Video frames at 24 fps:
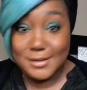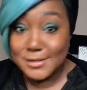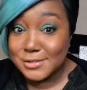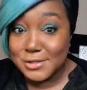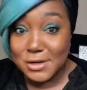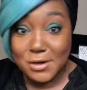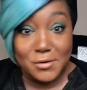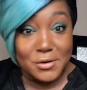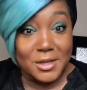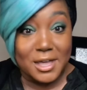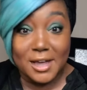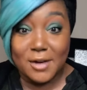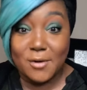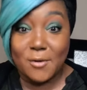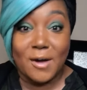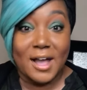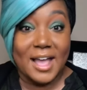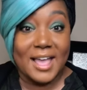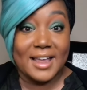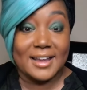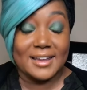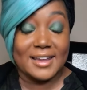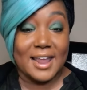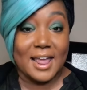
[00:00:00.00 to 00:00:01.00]
Don't get
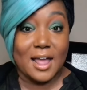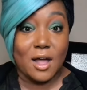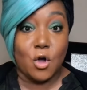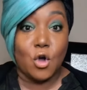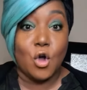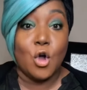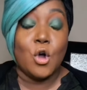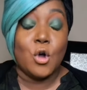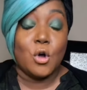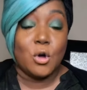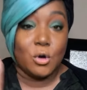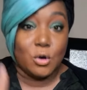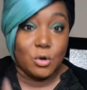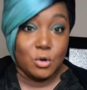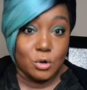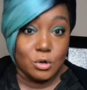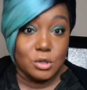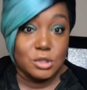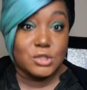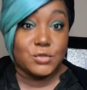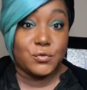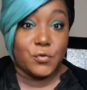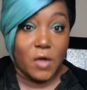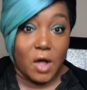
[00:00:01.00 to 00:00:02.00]
quiet now.
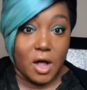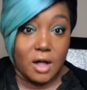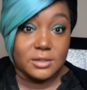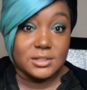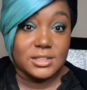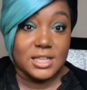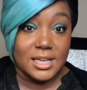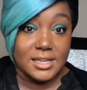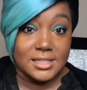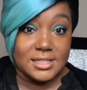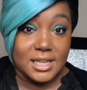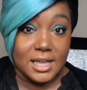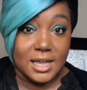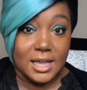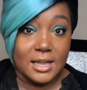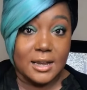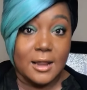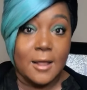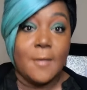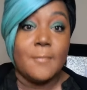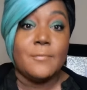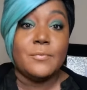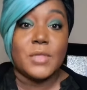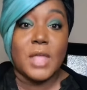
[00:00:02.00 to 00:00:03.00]
Whose fault is it